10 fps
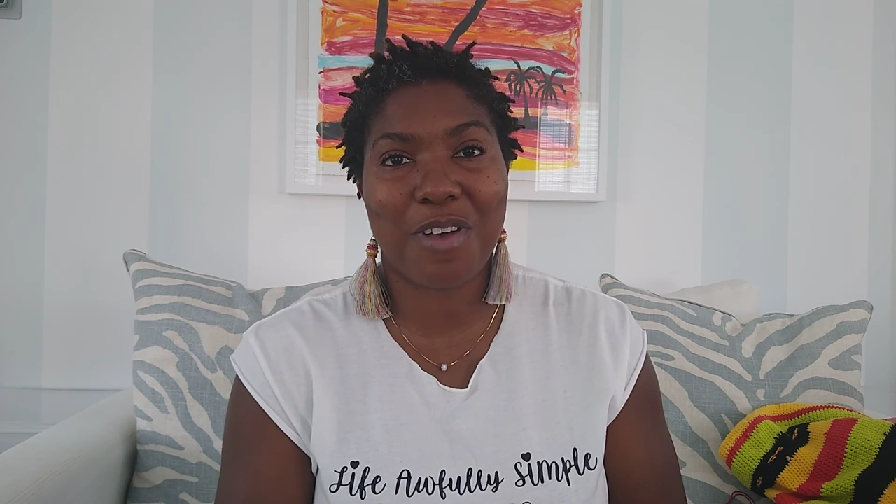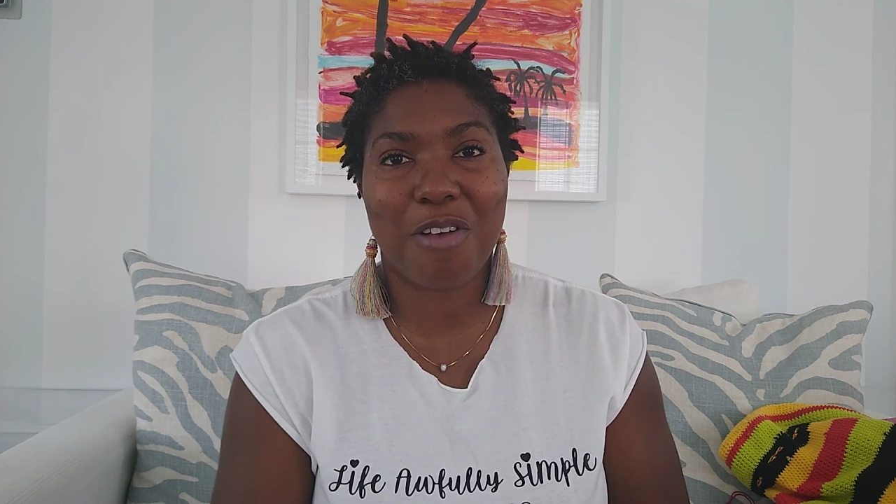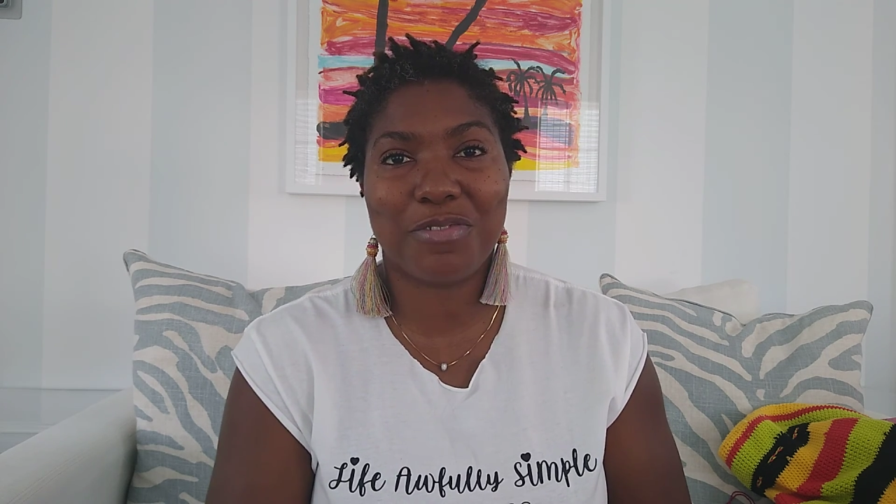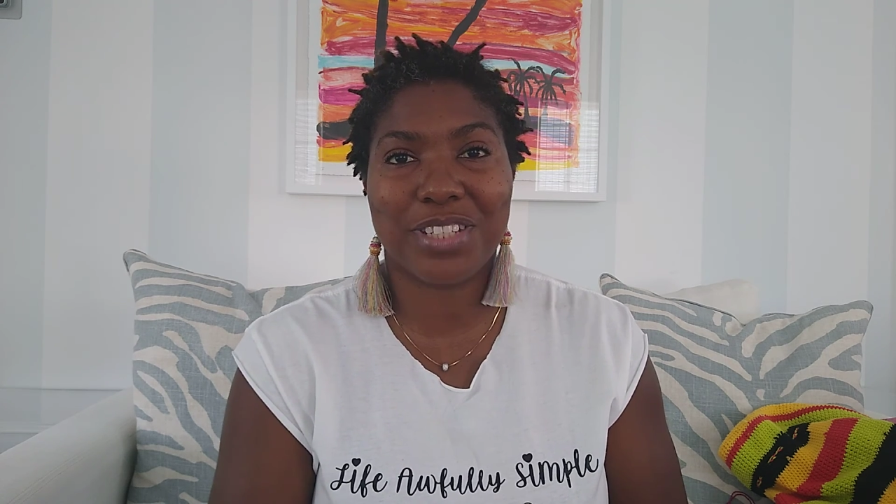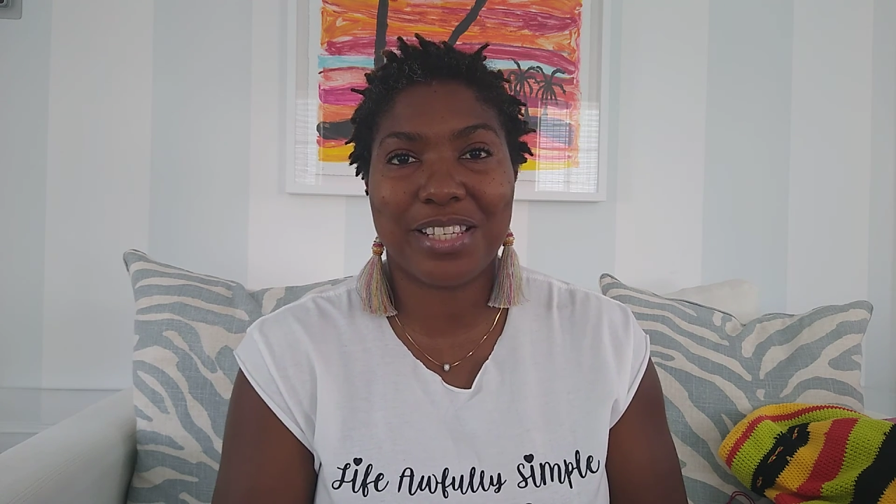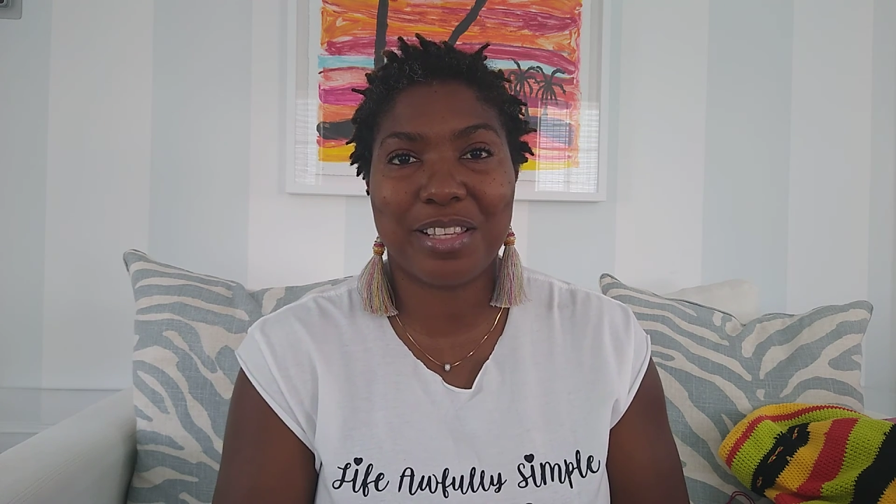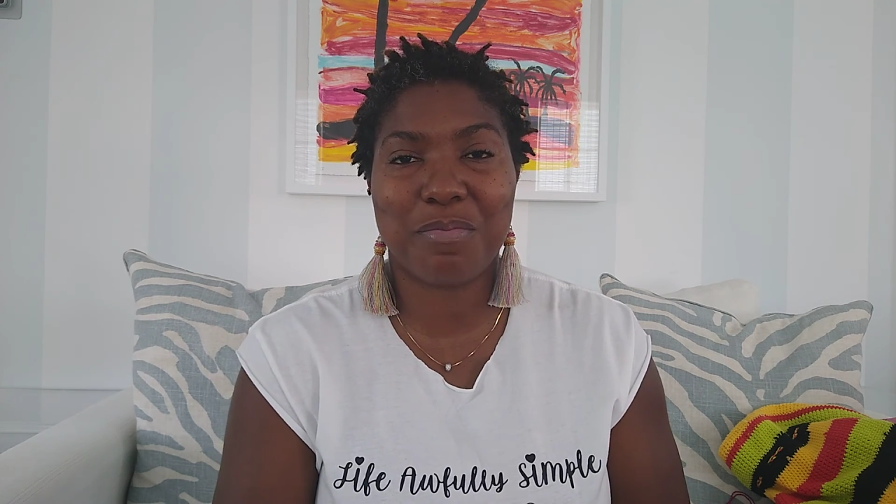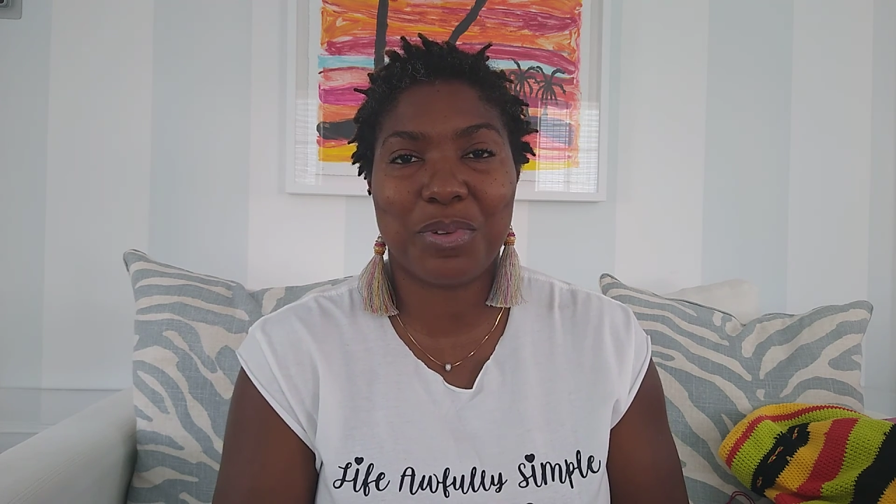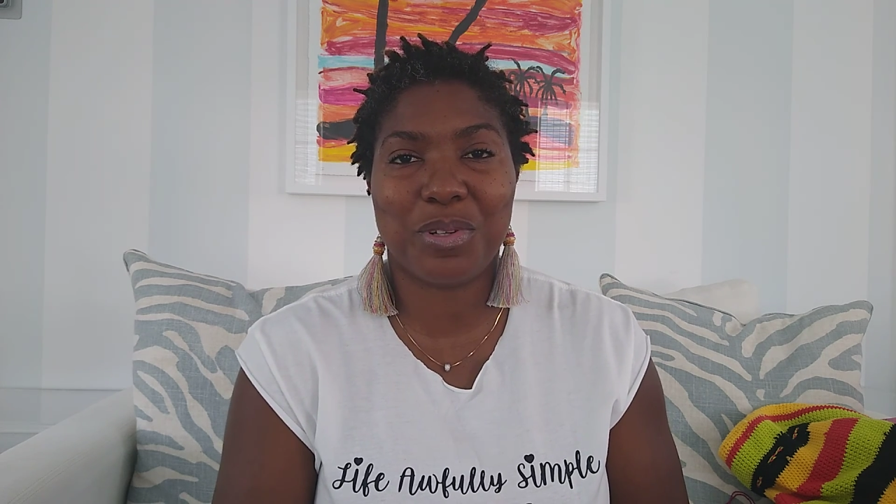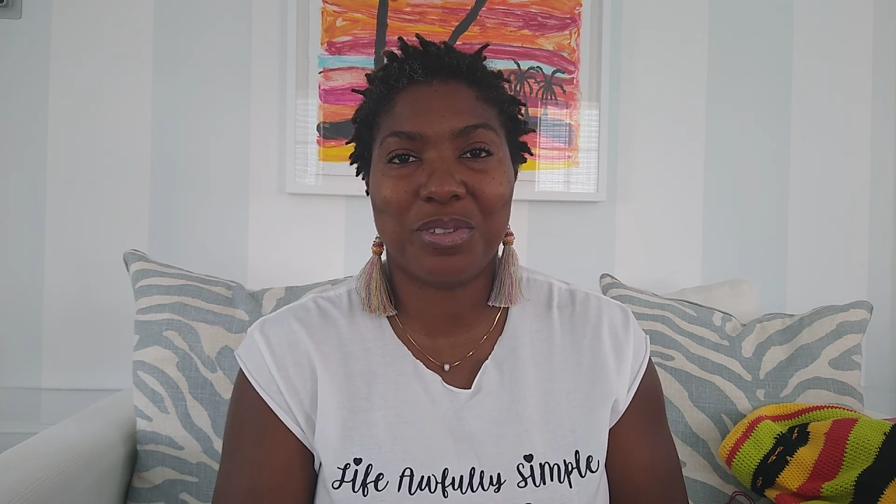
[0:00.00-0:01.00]
awfully
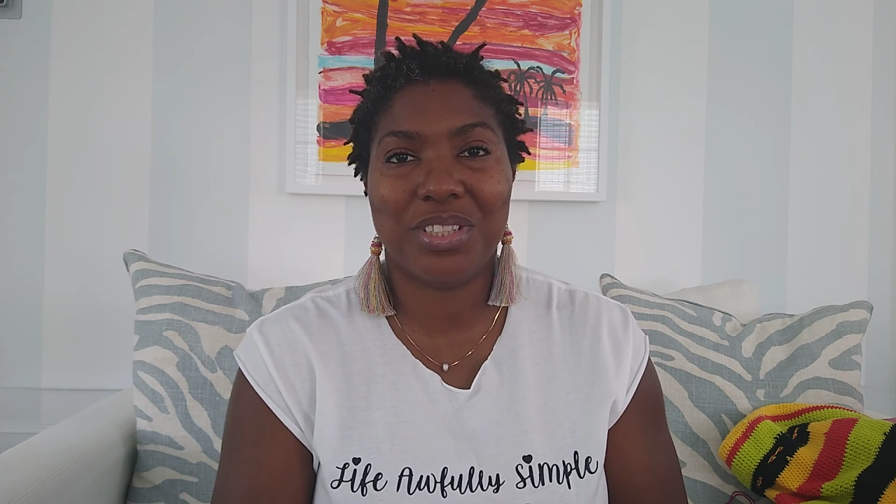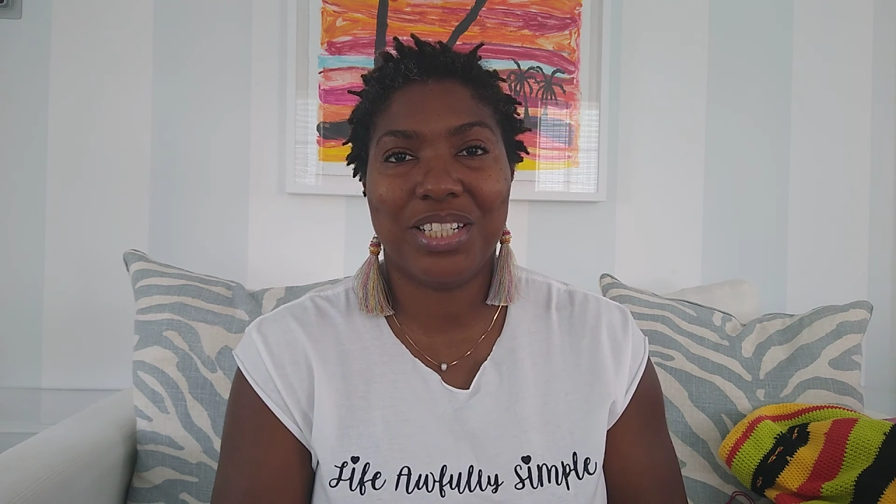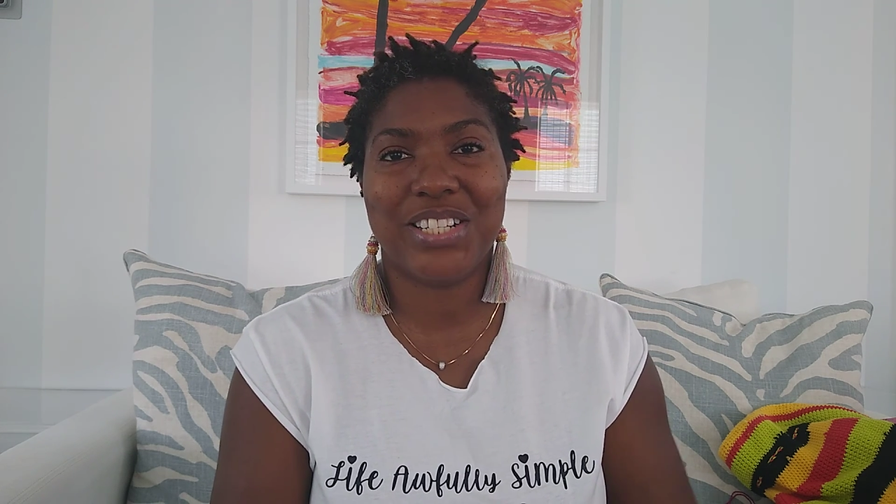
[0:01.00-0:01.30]
simple.